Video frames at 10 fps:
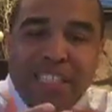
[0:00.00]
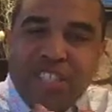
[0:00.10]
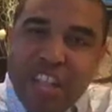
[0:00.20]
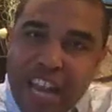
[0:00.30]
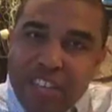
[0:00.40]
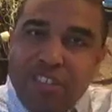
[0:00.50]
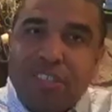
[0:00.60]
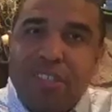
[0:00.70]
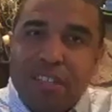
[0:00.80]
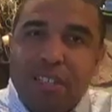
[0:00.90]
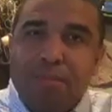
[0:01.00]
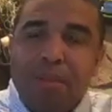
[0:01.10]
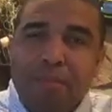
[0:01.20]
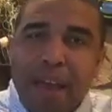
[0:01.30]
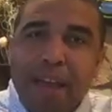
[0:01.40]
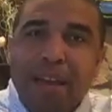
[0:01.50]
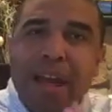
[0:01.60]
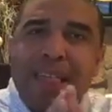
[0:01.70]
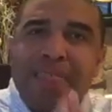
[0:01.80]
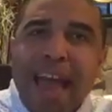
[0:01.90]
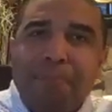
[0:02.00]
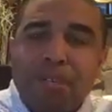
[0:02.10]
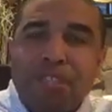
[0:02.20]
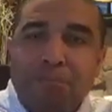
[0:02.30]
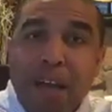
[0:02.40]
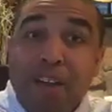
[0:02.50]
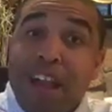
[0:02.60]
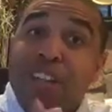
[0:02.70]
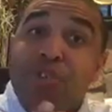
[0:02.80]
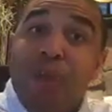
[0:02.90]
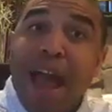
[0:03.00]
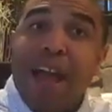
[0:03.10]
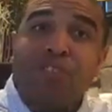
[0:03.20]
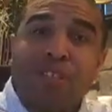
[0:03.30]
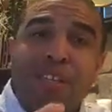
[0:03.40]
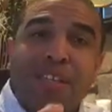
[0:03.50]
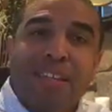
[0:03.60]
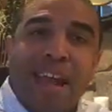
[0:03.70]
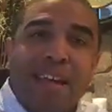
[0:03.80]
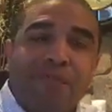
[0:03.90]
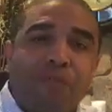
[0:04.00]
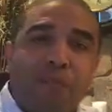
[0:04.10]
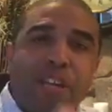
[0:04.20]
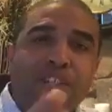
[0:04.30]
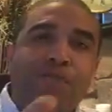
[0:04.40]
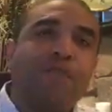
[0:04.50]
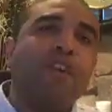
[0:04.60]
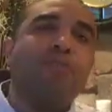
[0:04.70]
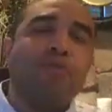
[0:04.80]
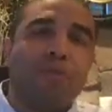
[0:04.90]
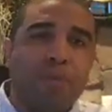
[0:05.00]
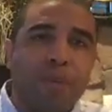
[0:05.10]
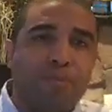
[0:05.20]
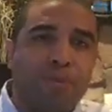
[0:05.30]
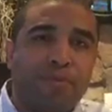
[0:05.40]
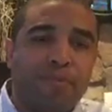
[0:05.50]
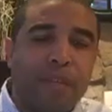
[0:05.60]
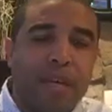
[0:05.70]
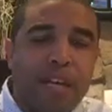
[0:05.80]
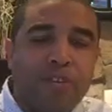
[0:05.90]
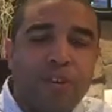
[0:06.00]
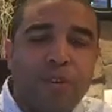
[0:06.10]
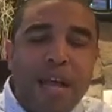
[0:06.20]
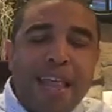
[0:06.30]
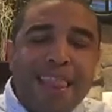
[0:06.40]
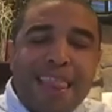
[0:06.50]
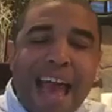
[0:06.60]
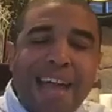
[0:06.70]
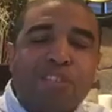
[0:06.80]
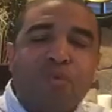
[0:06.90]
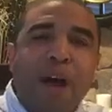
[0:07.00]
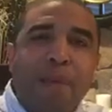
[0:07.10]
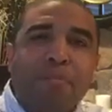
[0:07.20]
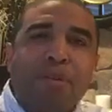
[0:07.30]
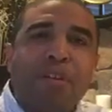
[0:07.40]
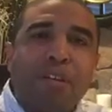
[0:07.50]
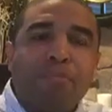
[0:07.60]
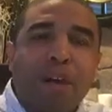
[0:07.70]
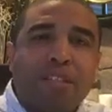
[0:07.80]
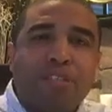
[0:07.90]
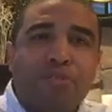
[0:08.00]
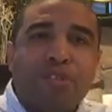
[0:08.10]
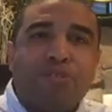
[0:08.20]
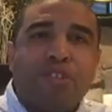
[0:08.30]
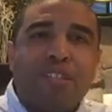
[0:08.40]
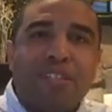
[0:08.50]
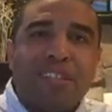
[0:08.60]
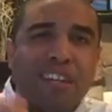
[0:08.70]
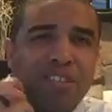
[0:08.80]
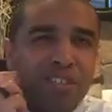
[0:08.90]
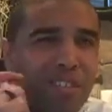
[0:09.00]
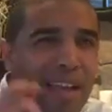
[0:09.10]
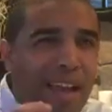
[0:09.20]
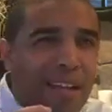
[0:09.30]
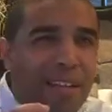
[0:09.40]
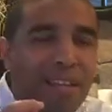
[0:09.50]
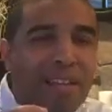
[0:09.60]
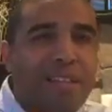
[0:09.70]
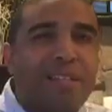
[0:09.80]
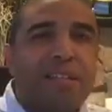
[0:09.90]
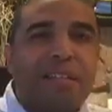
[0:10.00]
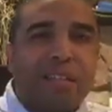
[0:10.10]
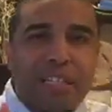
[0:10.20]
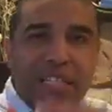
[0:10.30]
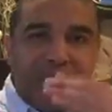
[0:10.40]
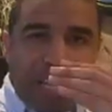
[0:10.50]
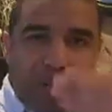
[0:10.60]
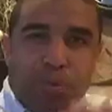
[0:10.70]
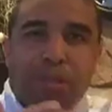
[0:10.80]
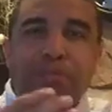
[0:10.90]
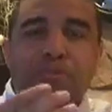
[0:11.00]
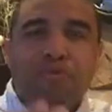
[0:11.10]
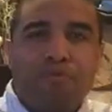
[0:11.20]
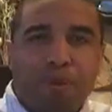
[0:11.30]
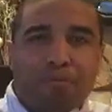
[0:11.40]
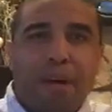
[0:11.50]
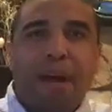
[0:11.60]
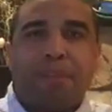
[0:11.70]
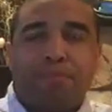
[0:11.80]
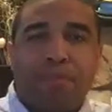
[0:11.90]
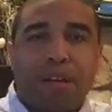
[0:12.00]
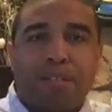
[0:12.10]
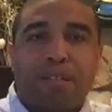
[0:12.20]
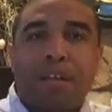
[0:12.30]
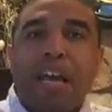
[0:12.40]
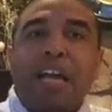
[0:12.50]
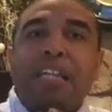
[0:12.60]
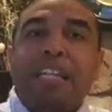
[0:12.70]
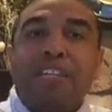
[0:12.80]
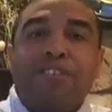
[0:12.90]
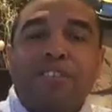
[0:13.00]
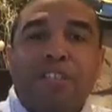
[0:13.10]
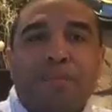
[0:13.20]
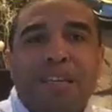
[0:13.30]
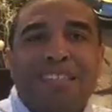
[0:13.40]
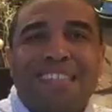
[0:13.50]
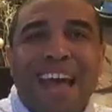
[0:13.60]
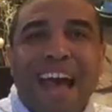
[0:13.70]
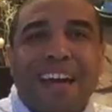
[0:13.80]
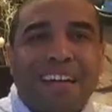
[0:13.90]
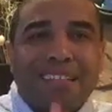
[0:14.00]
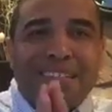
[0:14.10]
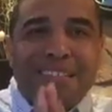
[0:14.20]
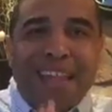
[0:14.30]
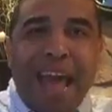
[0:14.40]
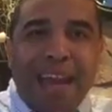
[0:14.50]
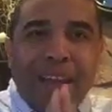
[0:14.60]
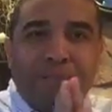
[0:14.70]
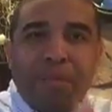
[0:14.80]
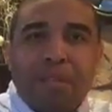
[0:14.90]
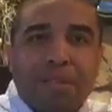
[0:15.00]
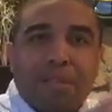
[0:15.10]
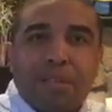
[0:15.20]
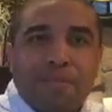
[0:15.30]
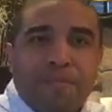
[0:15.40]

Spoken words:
changes need to be made that much better. And you actually get that information from your people. So that is why building a process you can trust is understanding that this is a continual improvement process. Leadership is not a static business,